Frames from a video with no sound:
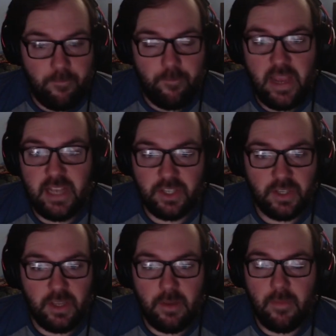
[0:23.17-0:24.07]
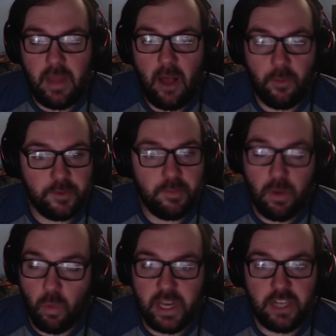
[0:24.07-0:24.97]
basically helps me
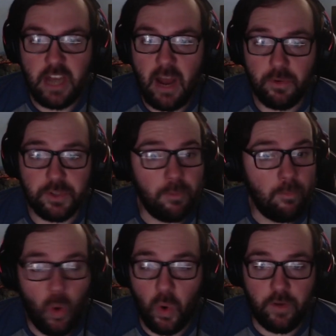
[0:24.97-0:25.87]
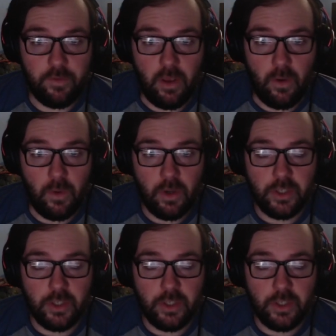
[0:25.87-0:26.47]
reach out to more of you.